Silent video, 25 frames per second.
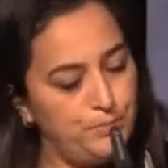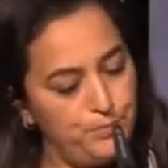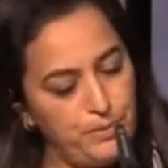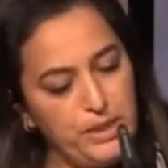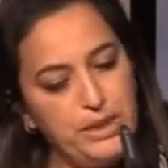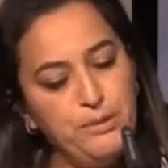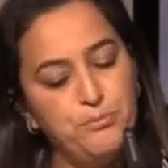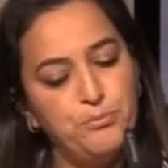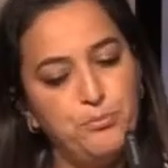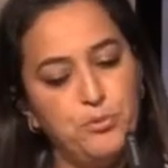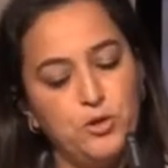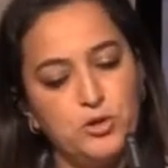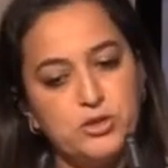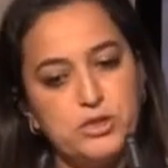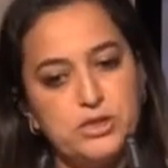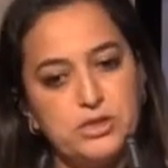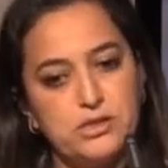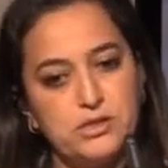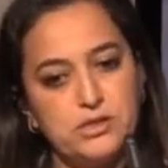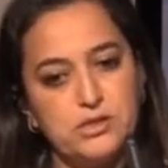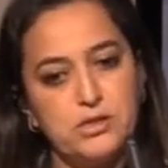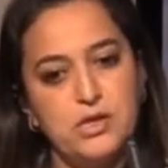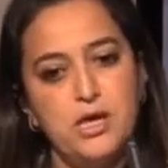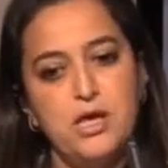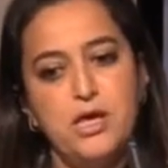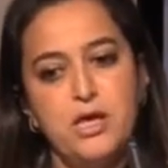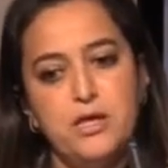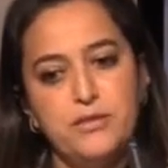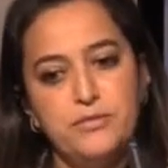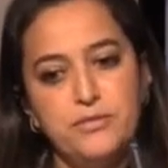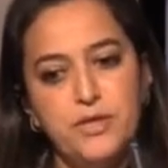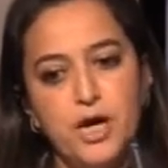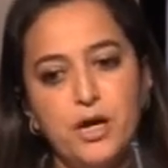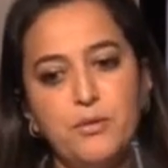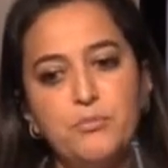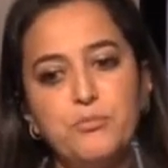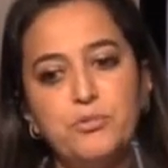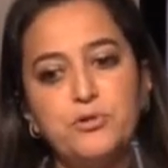important
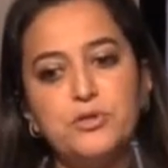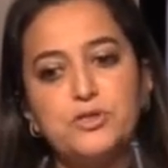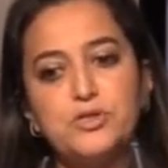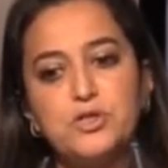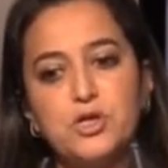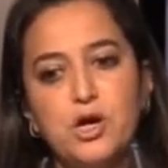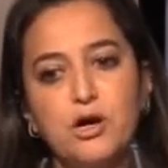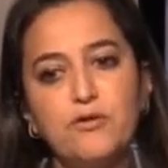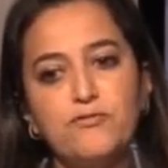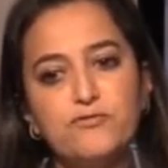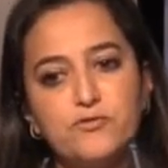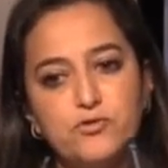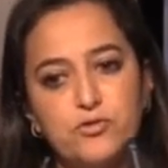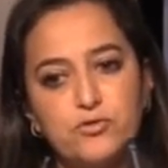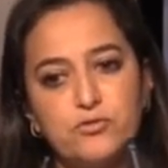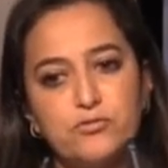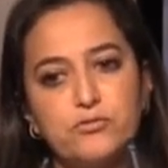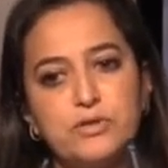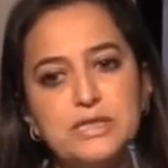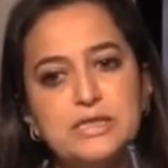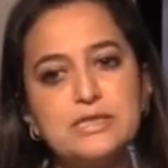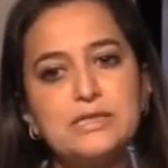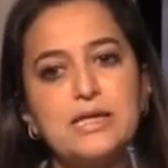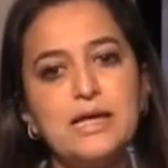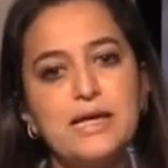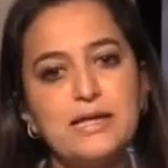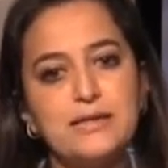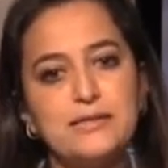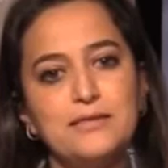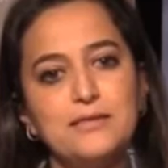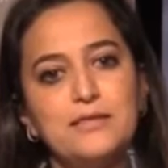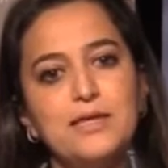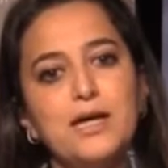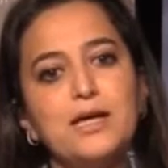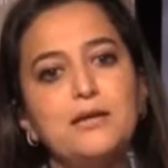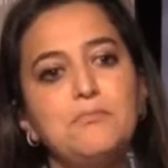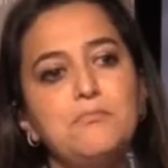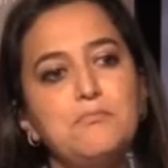numbers of tourists,
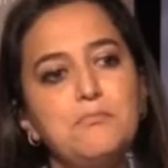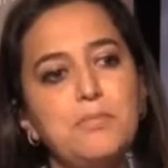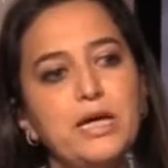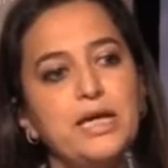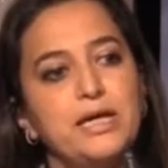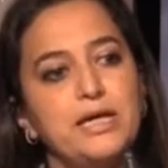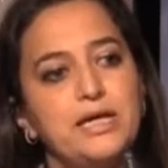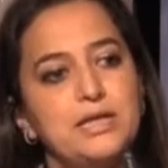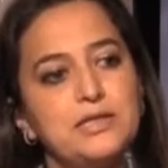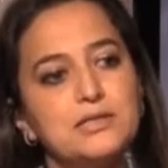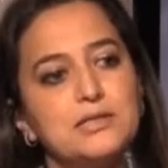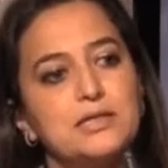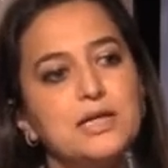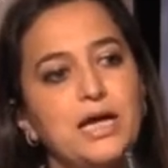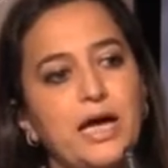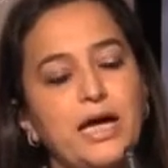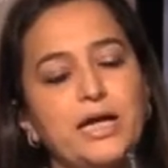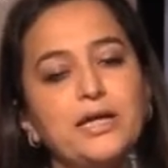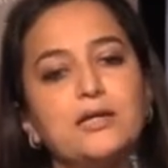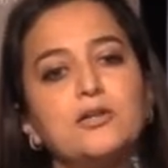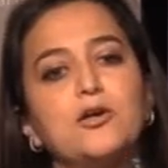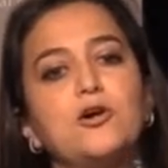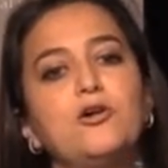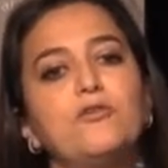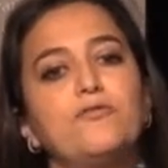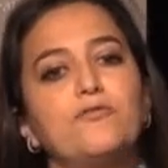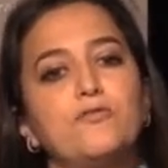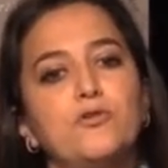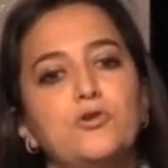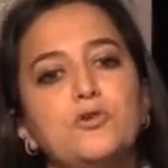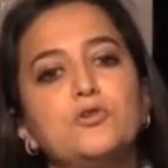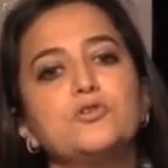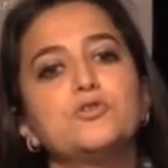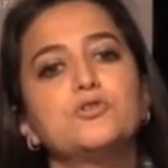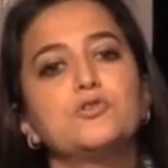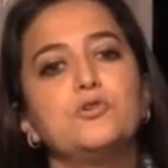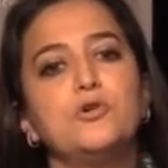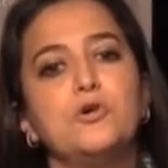and then make it kind of
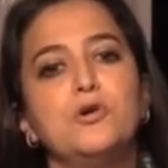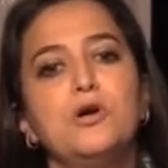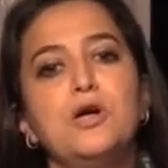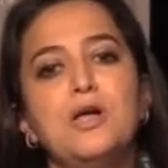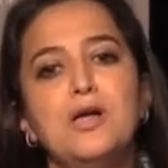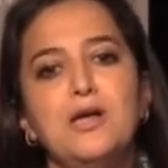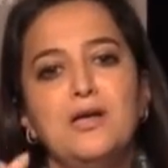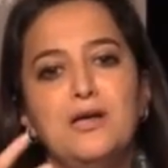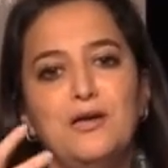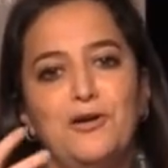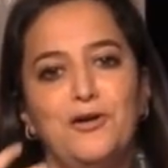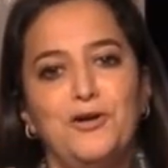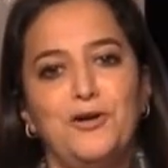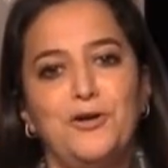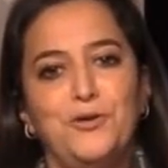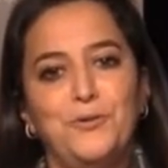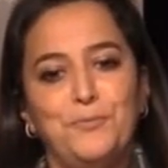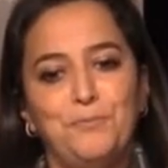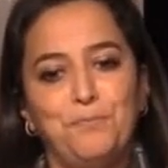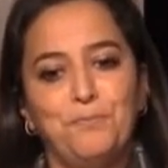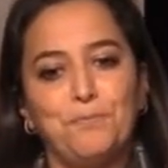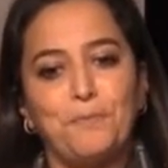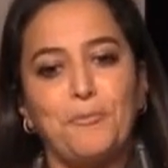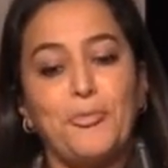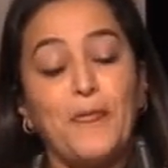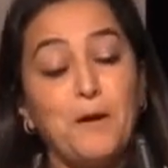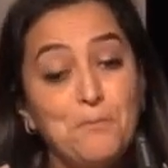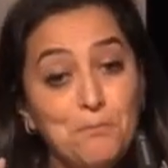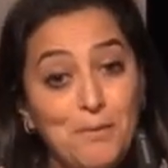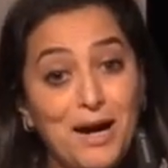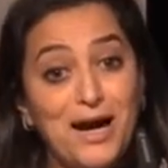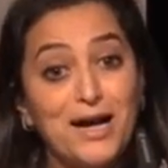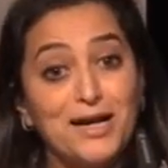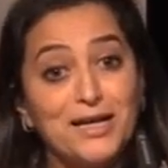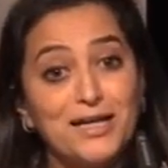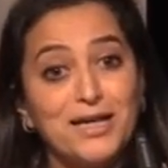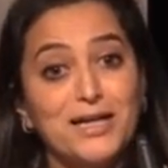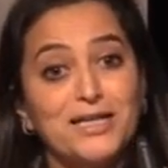also
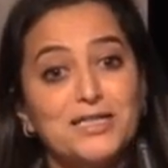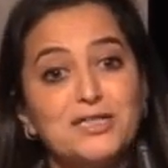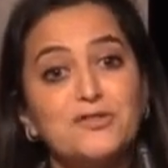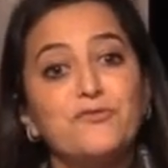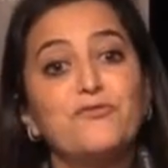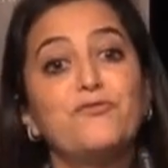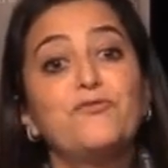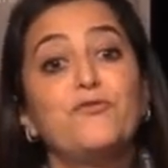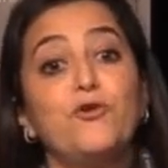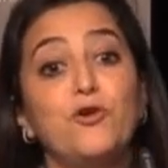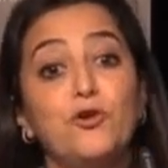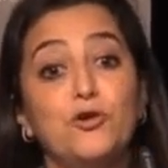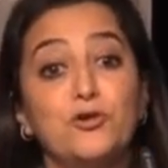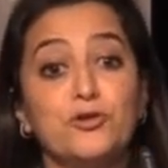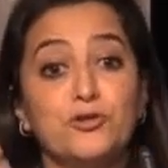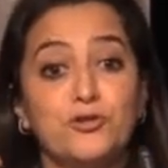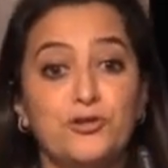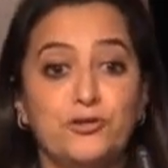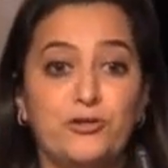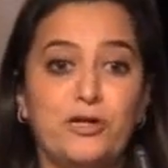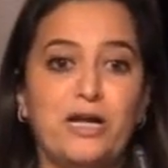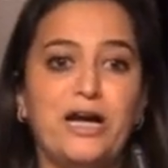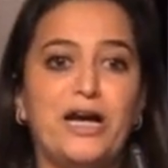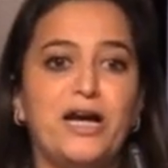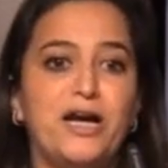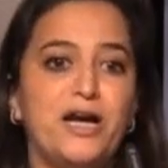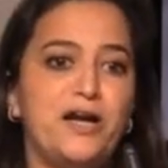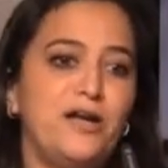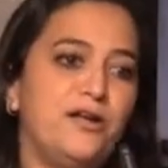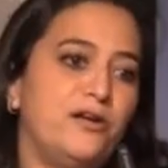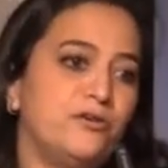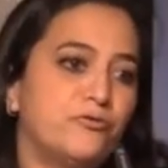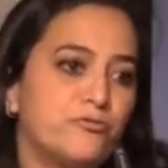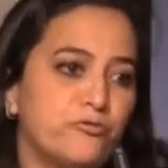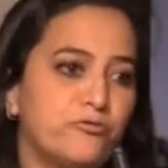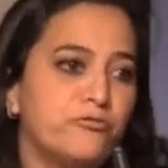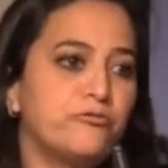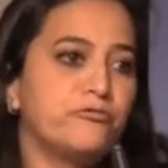markets for the
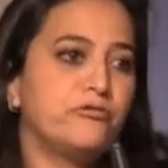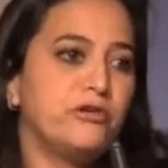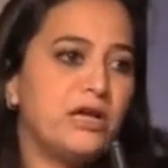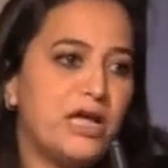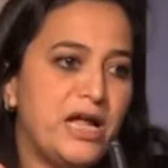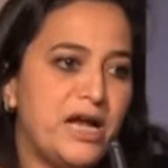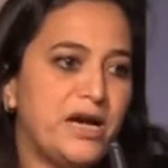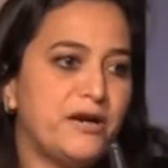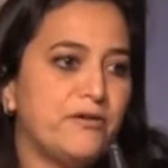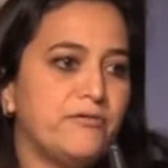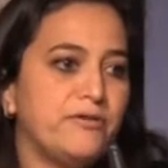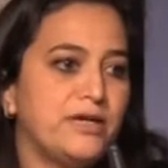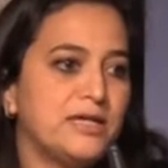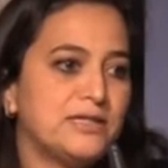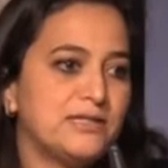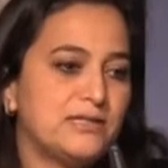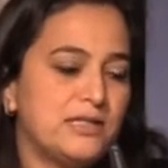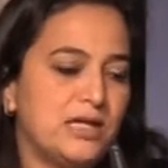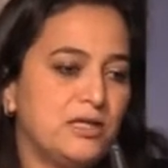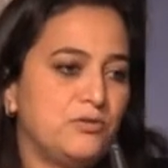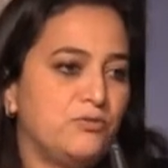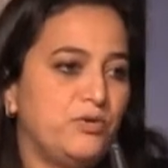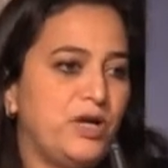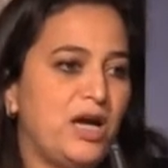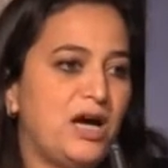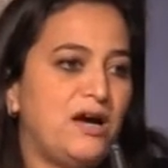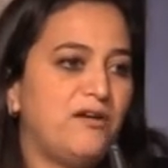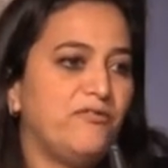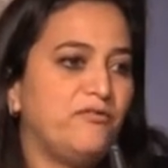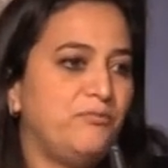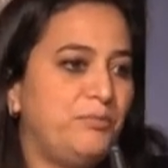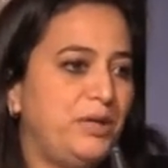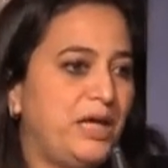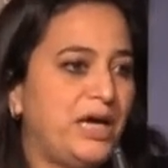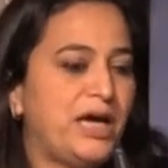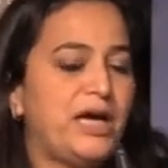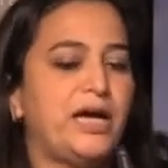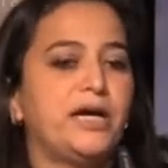rural areas that we have
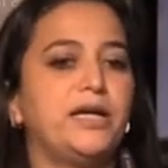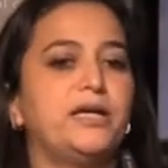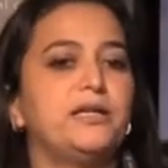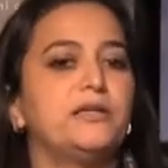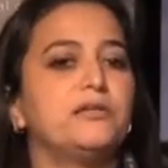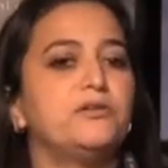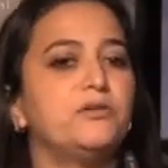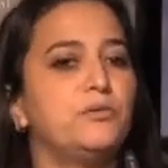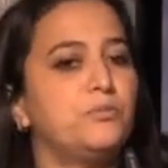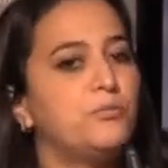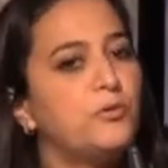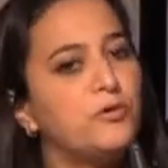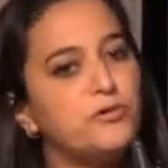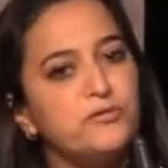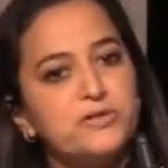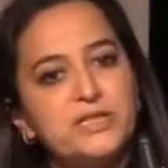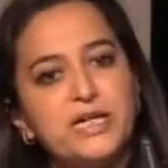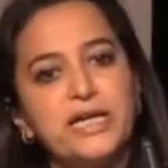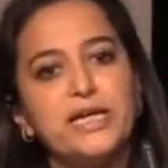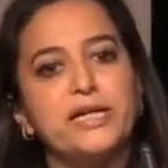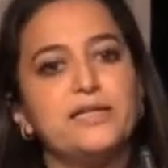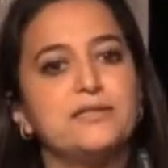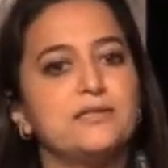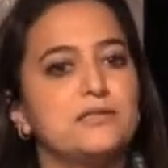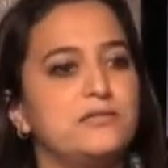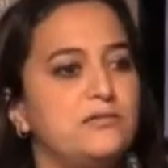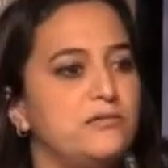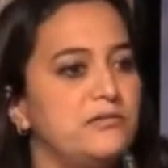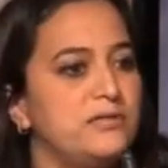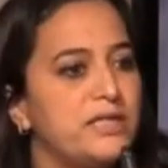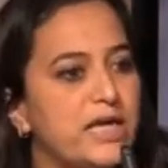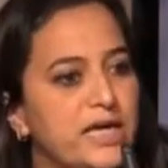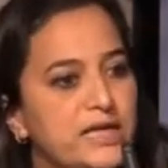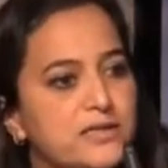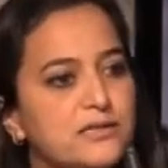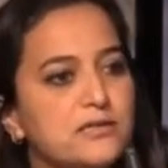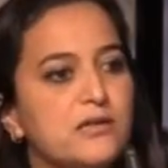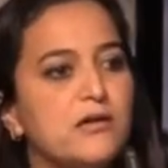behind the mountains, the
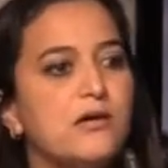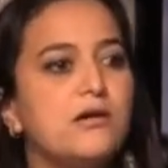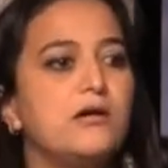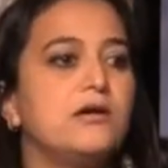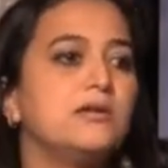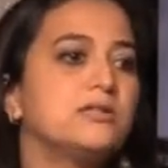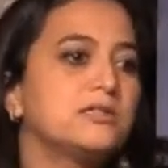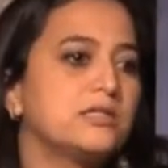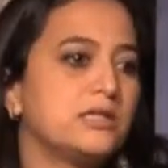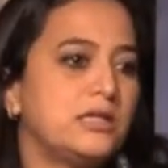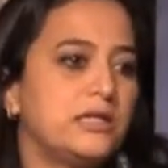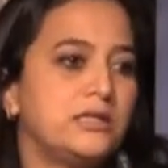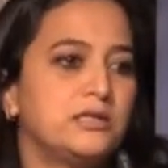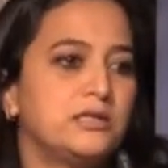desert,